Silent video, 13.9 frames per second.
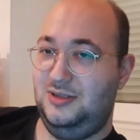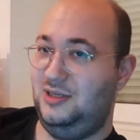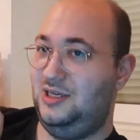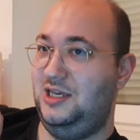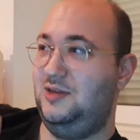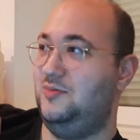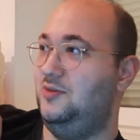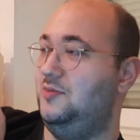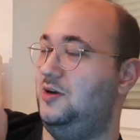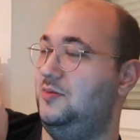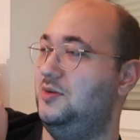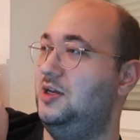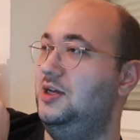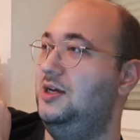keep them
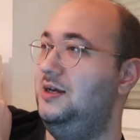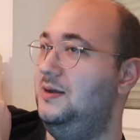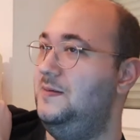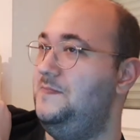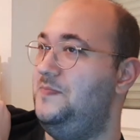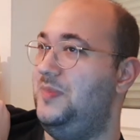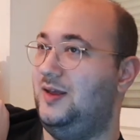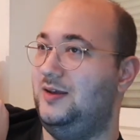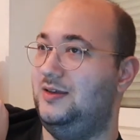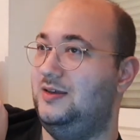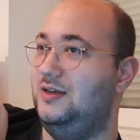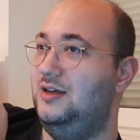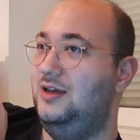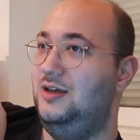up.
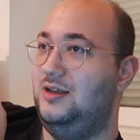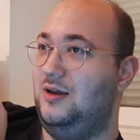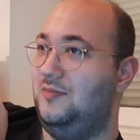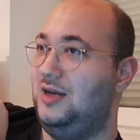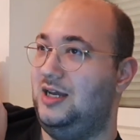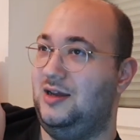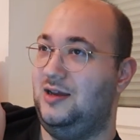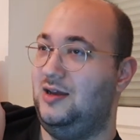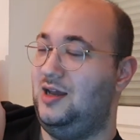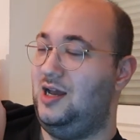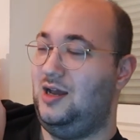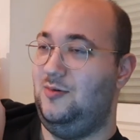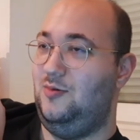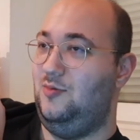No matter
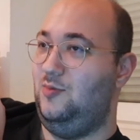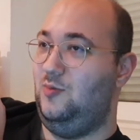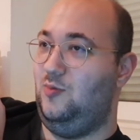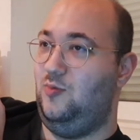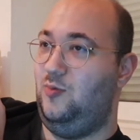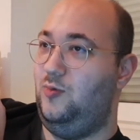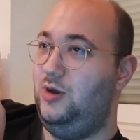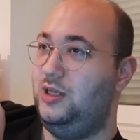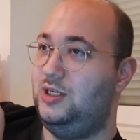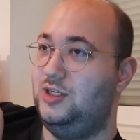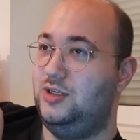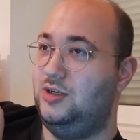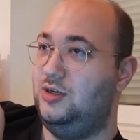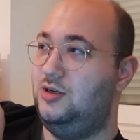which